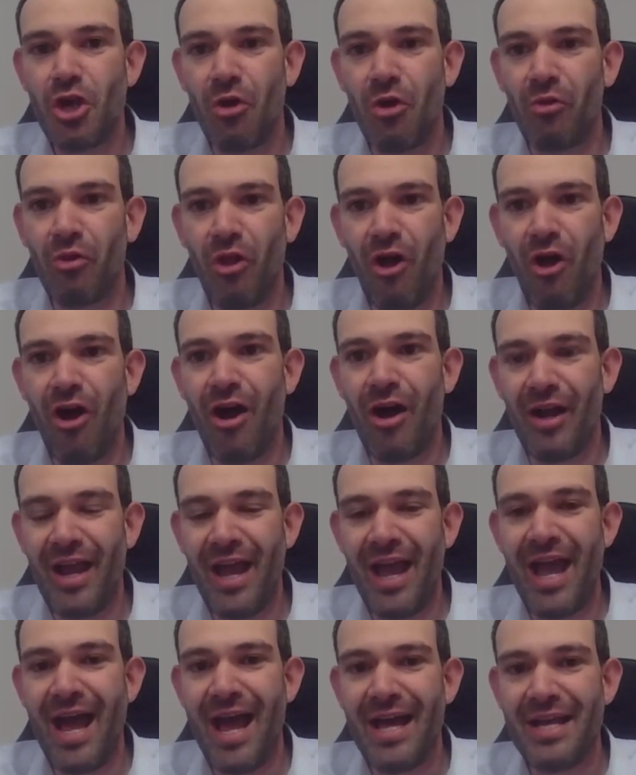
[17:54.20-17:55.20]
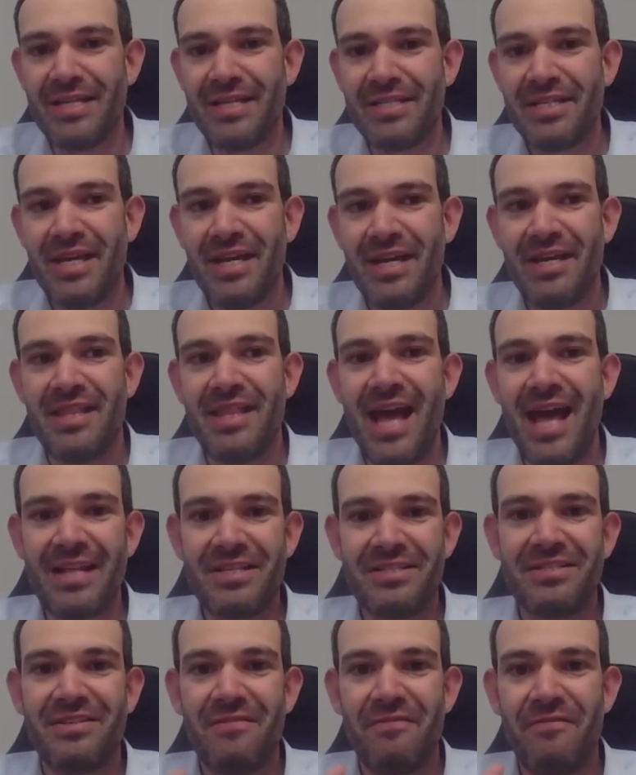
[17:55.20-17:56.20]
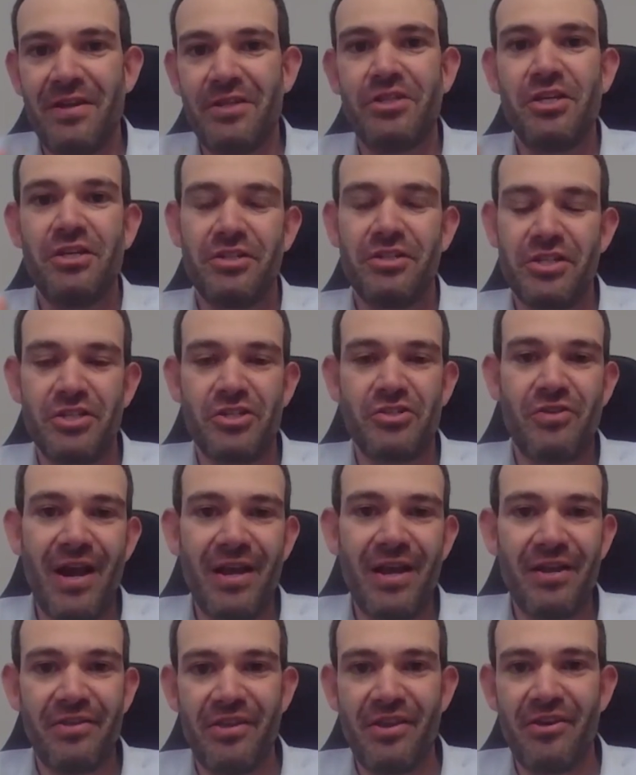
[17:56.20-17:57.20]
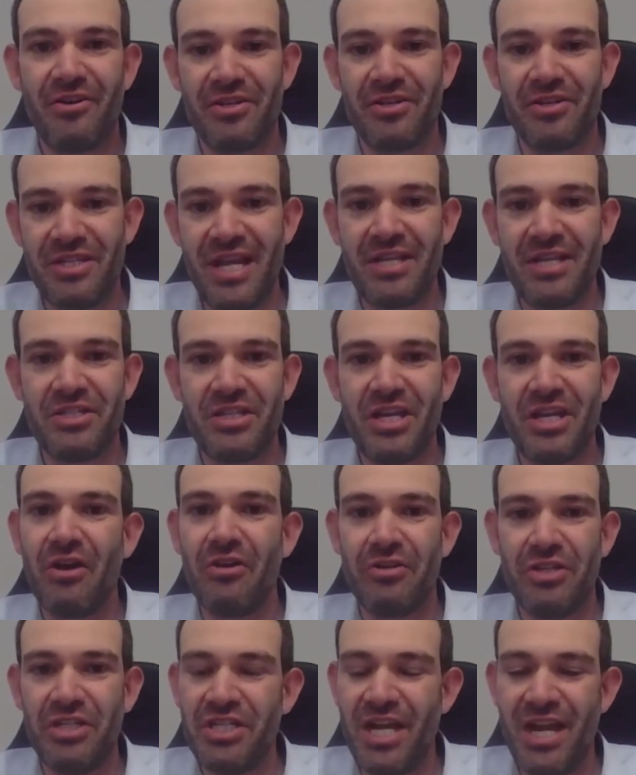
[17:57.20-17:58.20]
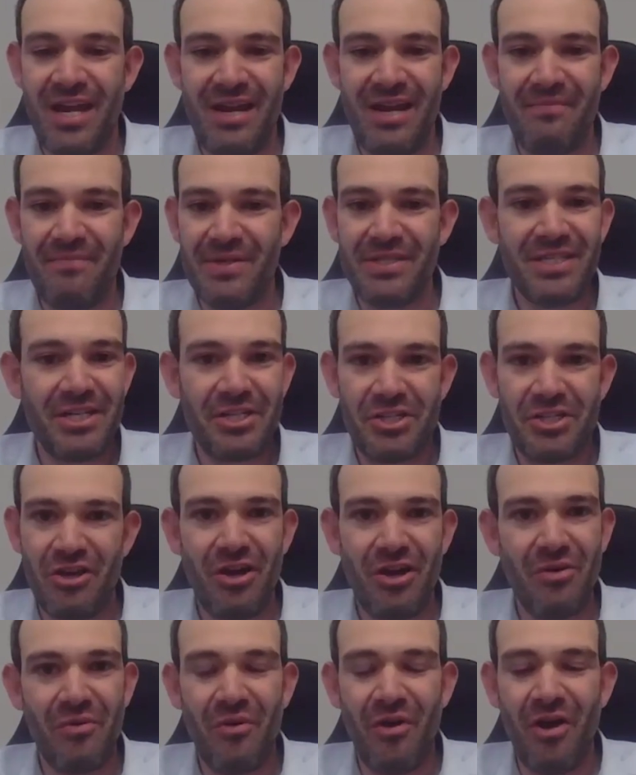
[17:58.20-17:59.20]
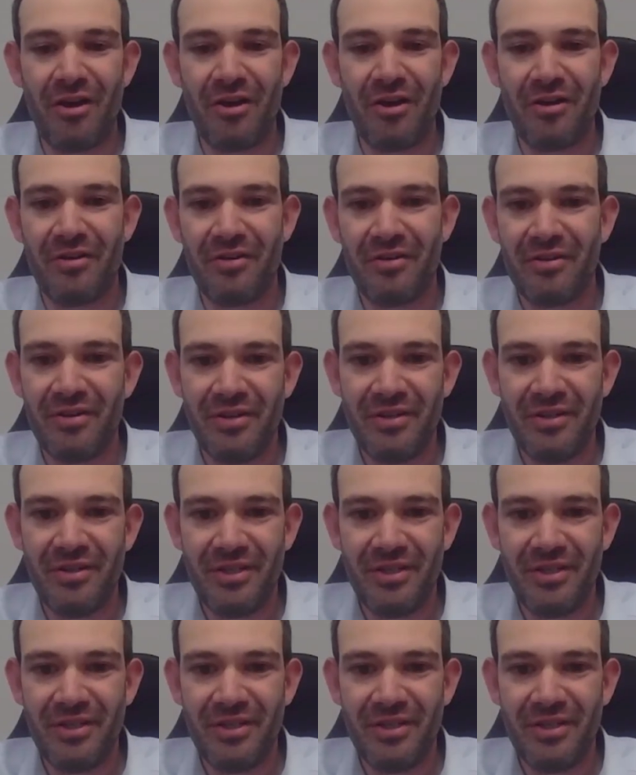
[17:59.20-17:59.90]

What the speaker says: so long as that's sufficient to strengthen our state's negotiating position on water.